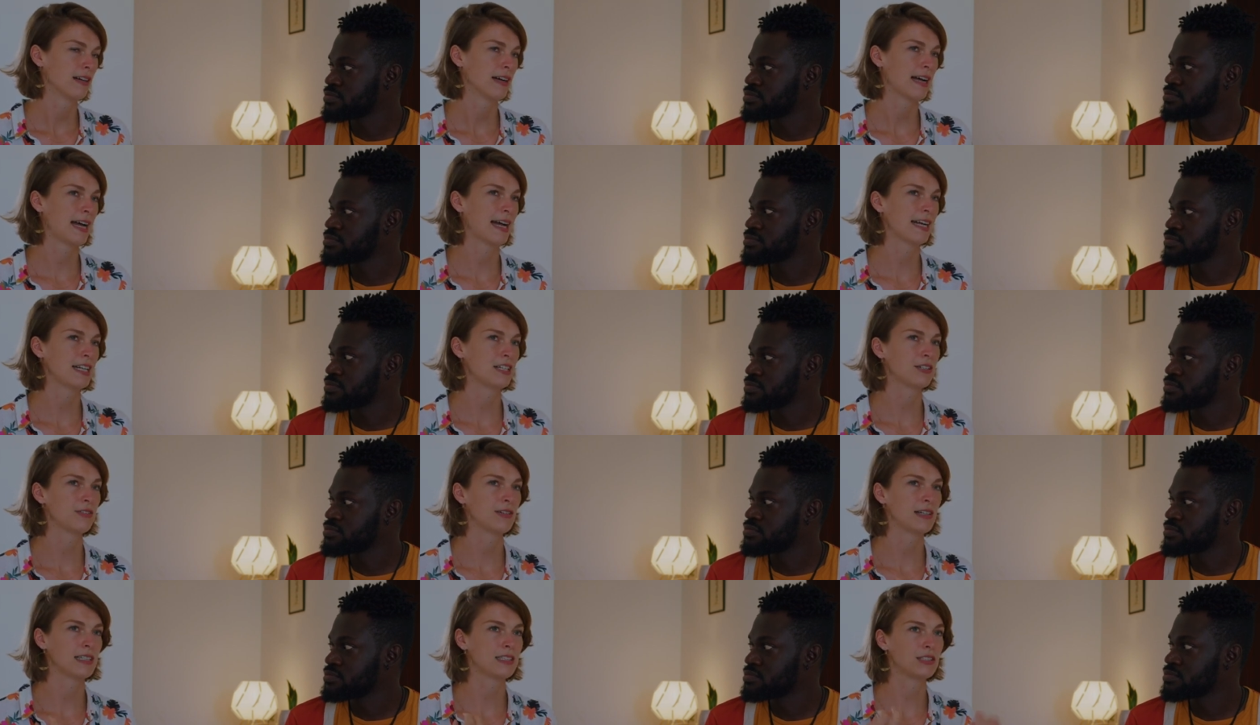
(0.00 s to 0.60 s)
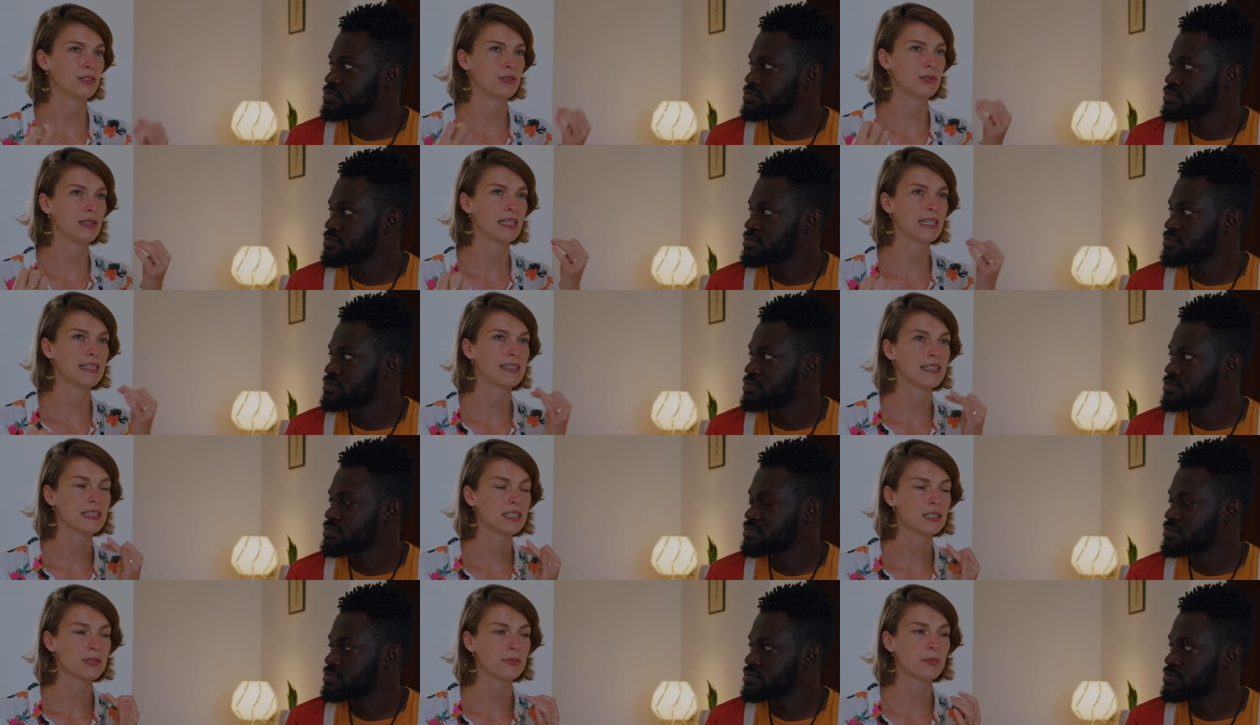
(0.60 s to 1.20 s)
Speaker 1: I try to
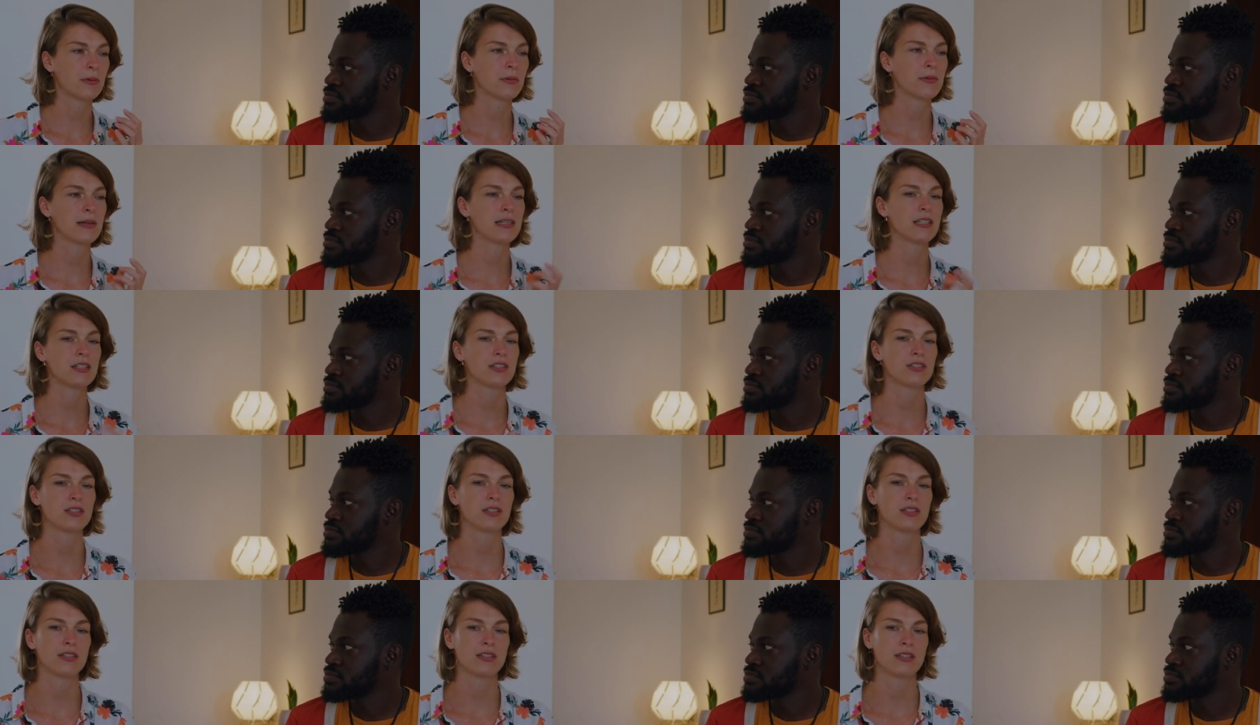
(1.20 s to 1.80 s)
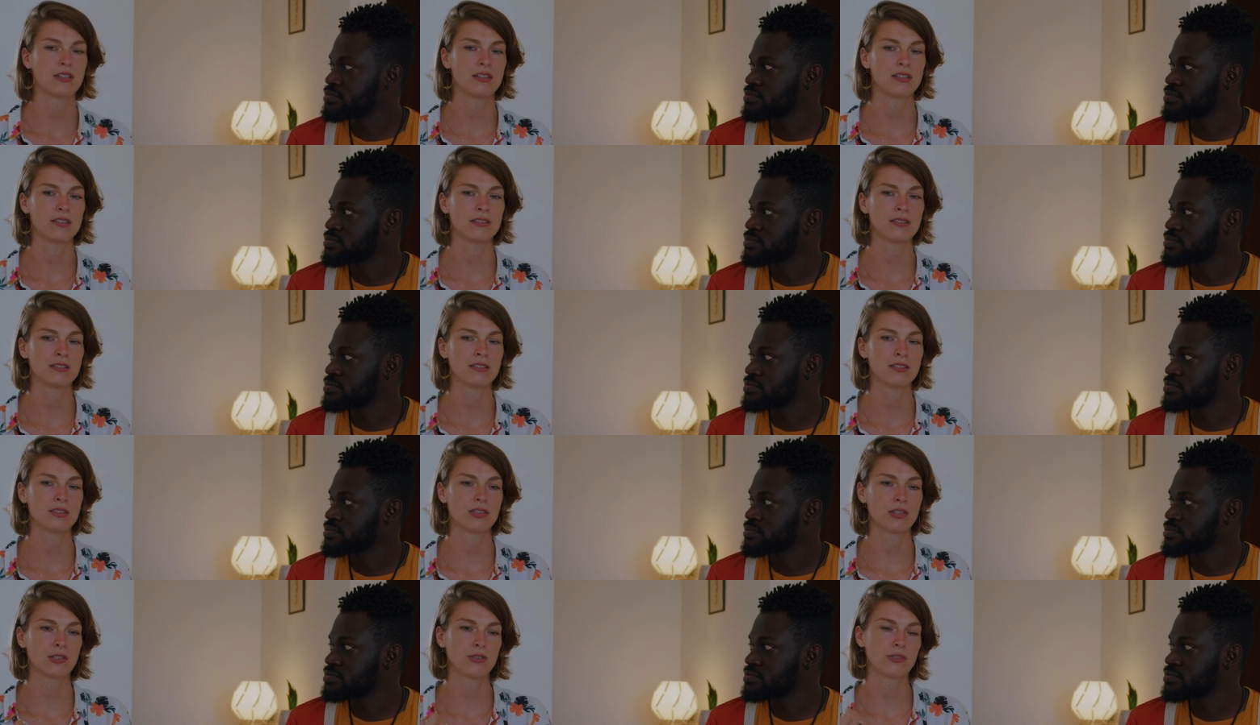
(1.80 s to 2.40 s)
get
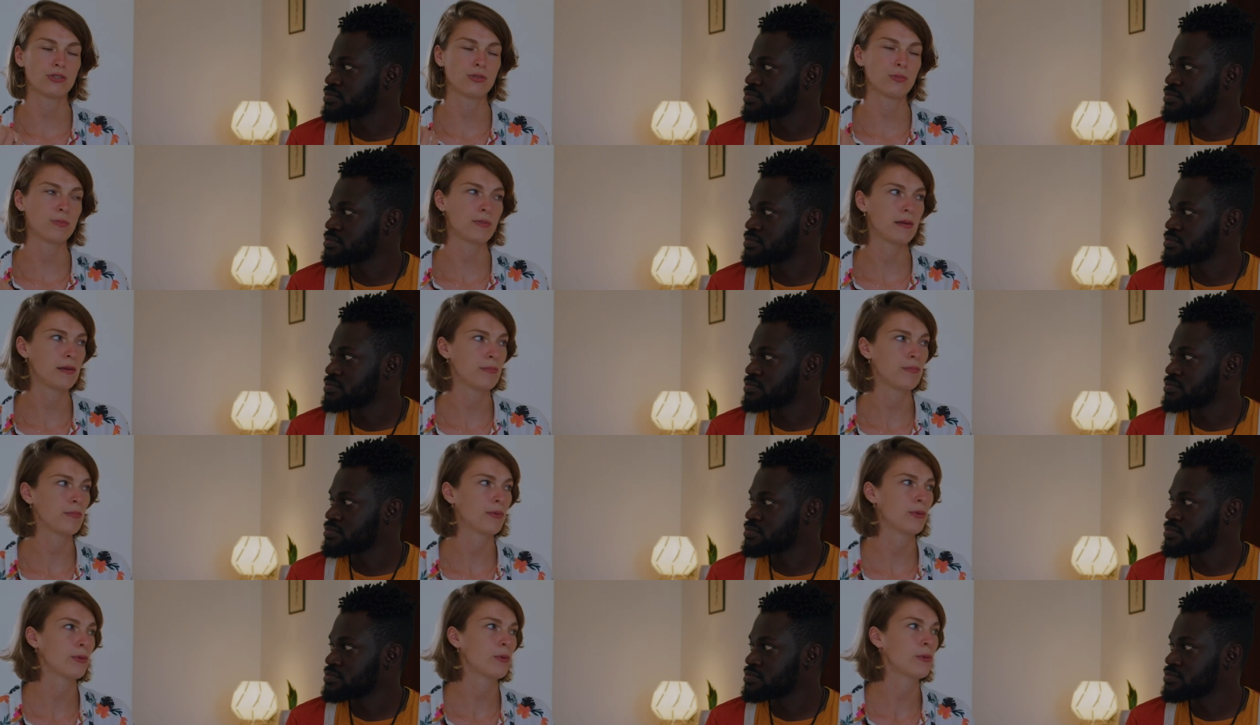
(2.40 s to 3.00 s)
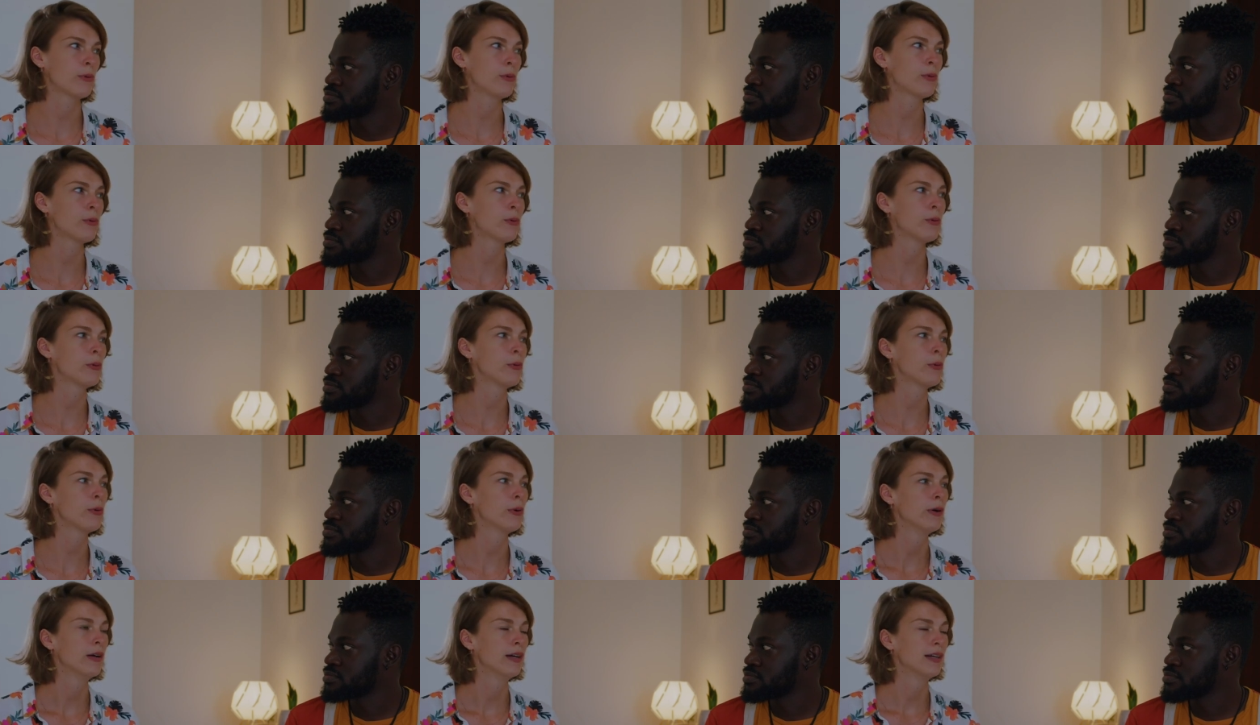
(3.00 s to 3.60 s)
inspiration, talk to
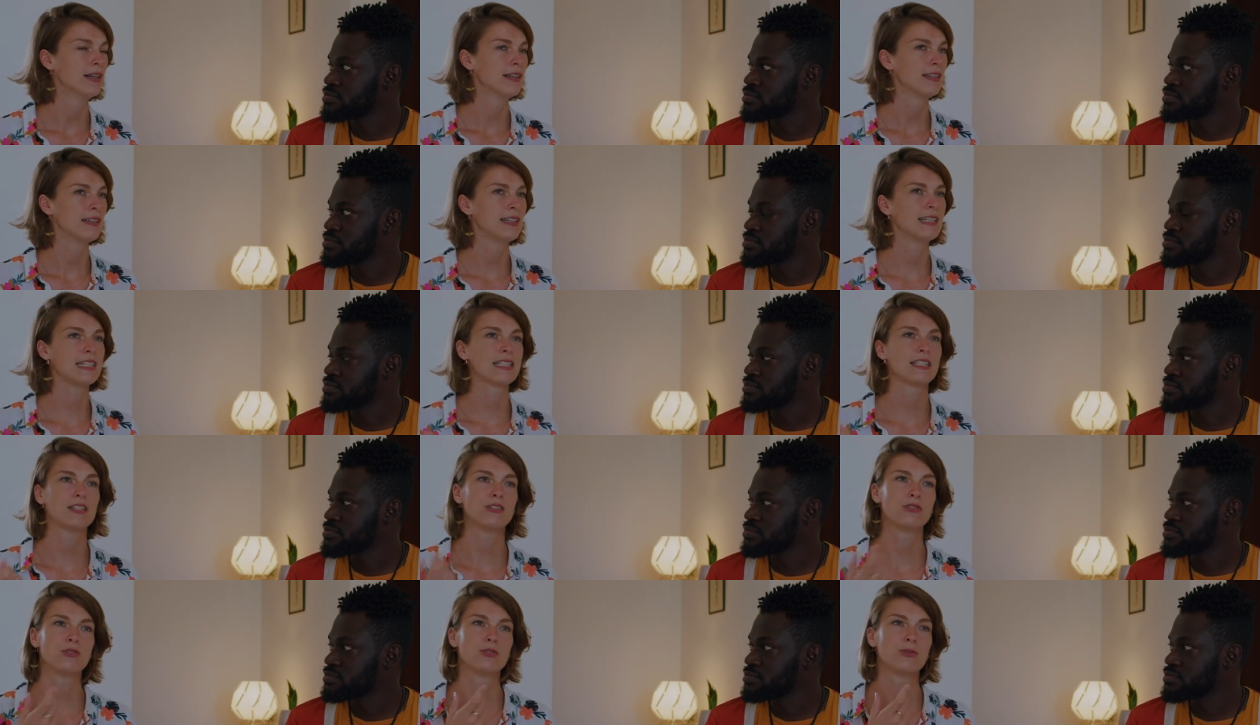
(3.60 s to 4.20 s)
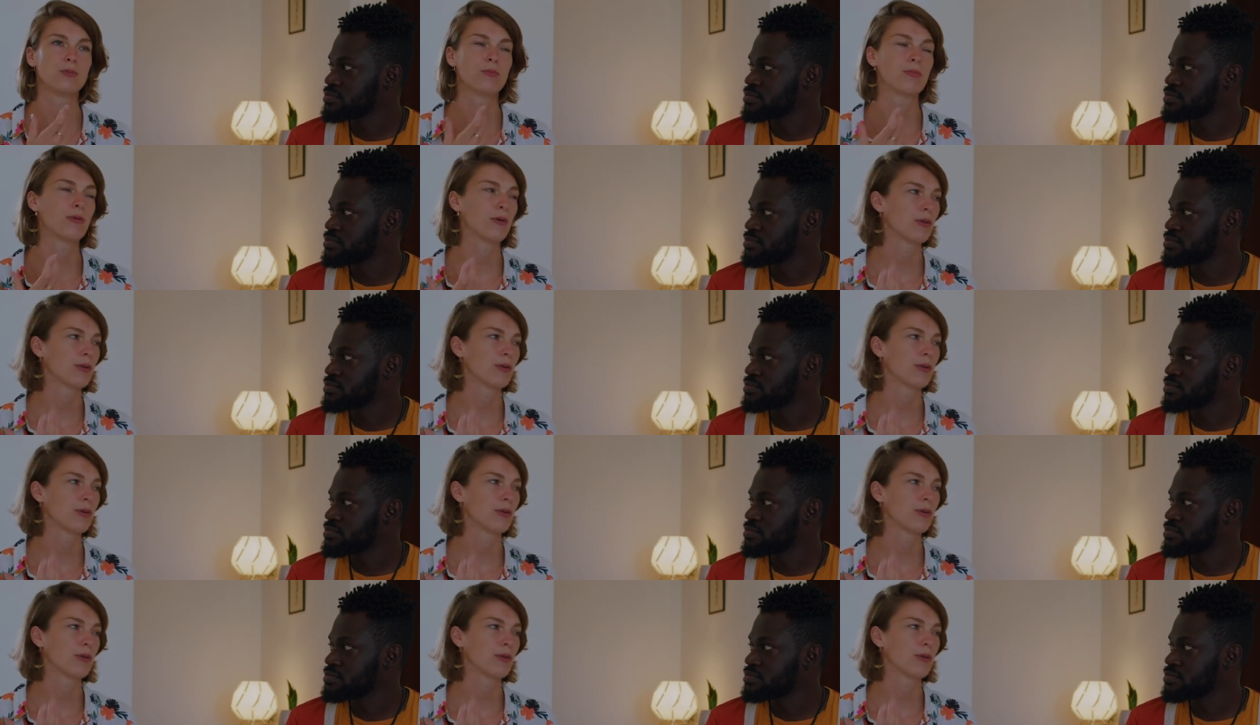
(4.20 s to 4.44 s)
people, listen to